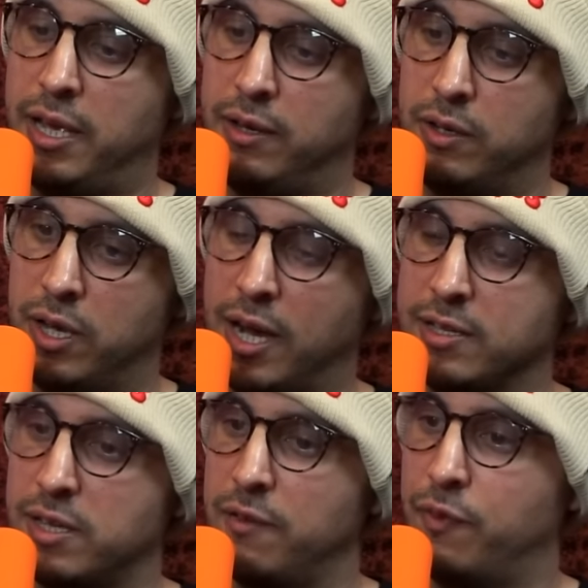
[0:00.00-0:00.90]
in
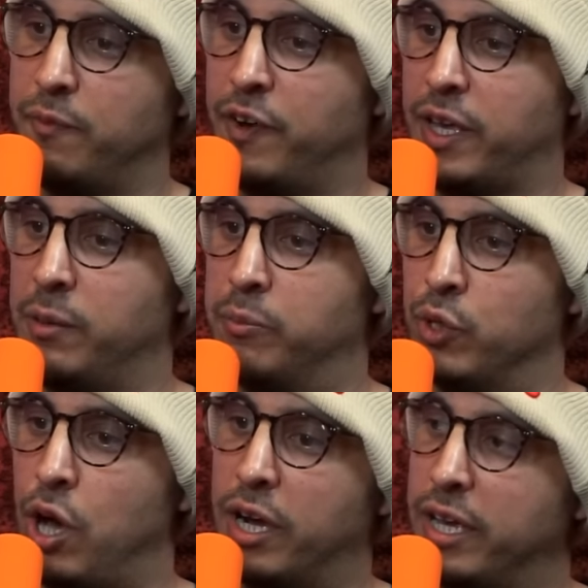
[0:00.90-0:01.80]
Gaza from fucking
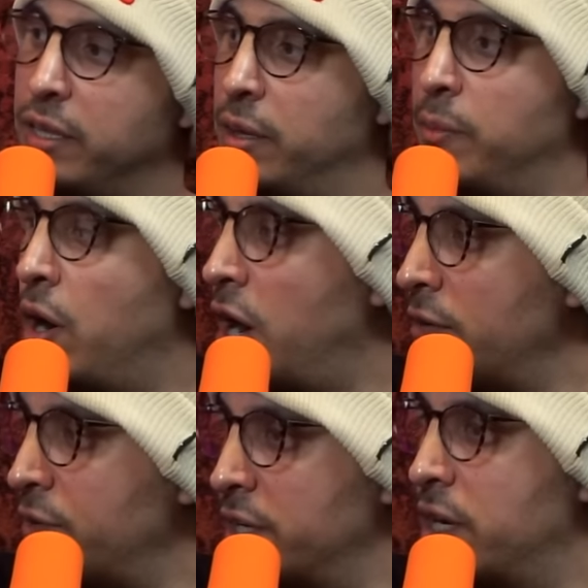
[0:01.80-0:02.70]
blocking them
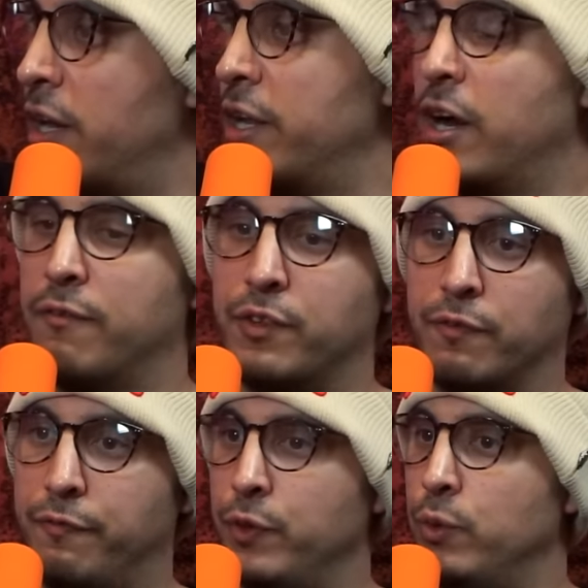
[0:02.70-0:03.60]
off and cutting off
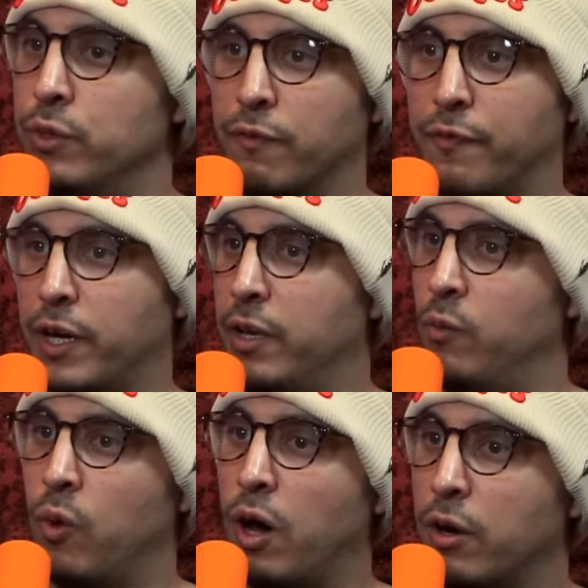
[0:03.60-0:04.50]
their food, their
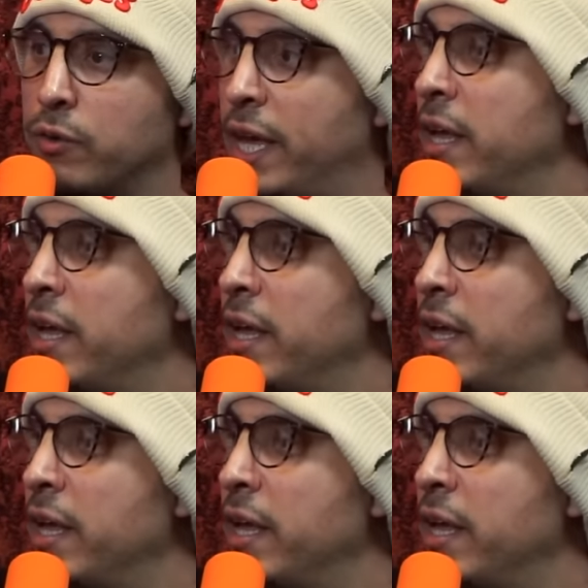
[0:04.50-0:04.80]
fucking water.